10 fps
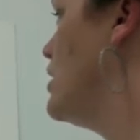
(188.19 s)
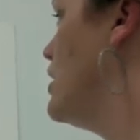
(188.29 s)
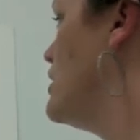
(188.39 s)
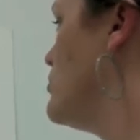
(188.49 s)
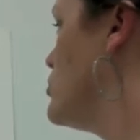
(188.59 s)

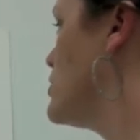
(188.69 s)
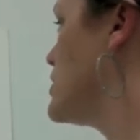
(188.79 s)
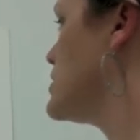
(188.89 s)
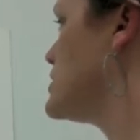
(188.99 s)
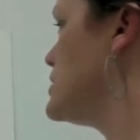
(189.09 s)
and then we'll look
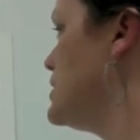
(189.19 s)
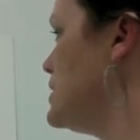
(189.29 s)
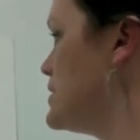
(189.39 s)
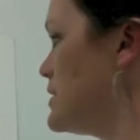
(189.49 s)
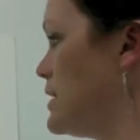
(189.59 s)
at the
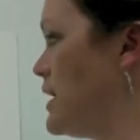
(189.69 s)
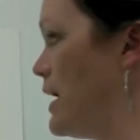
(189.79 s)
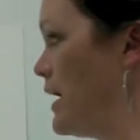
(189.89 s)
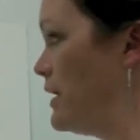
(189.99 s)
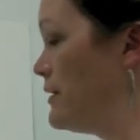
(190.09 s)
6 and the
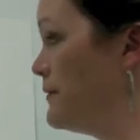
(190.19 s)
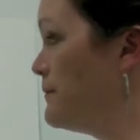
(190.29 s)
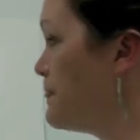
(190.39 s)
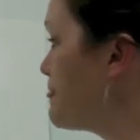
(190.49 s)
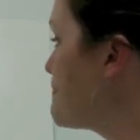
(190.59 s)
8.
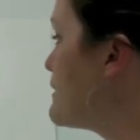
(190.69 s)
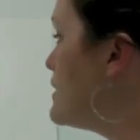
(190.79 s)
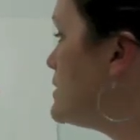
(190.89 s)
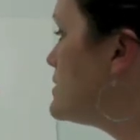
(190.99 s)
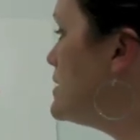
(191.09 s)

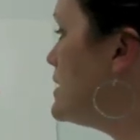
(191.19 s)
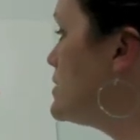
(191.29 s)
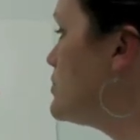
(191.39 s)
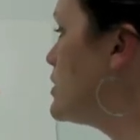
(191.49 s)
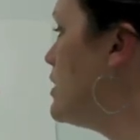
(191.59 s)

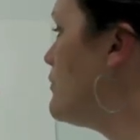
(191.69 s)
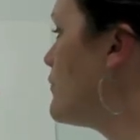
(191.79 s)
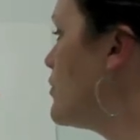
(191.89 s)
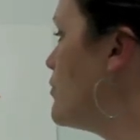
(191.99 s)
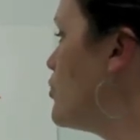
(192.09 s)
6 would come
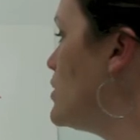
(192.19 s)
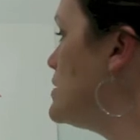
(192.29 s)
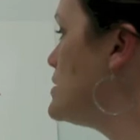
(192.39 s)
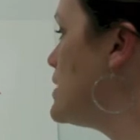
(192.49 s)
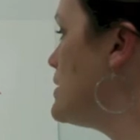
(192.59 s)
from
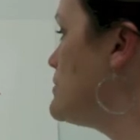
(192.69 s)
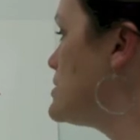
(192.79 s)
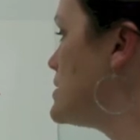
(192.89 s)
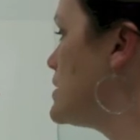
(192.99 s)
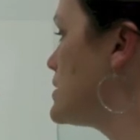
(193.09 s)
1 times
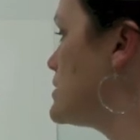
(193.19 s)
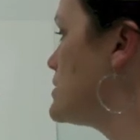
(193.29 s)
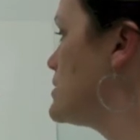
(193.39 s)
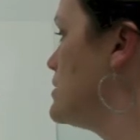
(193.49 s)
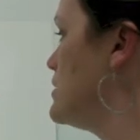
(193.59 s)

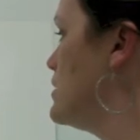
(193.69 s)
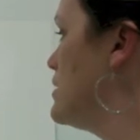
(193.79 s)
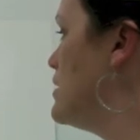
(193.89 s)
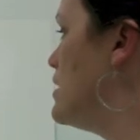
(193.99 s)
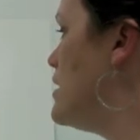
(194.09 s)
6
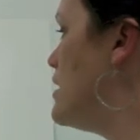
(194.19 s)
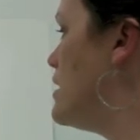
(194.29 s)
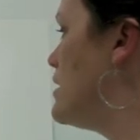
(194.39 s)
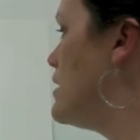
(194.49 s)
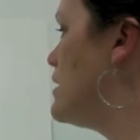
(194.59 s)

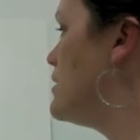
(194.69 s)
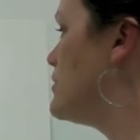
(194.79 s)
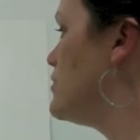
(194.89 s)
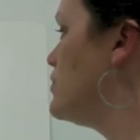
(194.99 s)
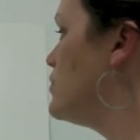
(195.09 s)
and
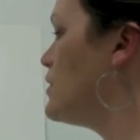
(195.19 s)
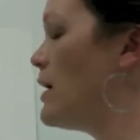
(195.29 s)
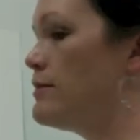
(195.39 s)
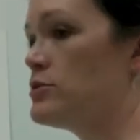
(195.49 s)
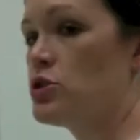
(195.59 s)
2
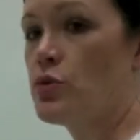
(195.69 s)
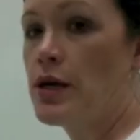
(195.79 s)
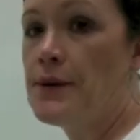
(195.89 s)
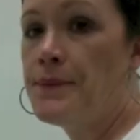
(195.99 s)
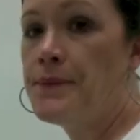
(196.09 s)
times
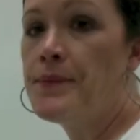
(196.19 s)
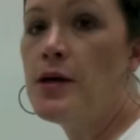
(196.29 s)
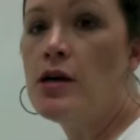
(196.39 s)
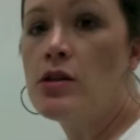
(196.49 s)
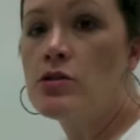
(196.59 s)
3.
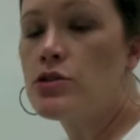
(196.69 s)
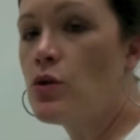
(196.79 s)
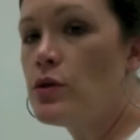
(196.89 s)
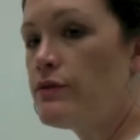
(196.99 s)
Those are the only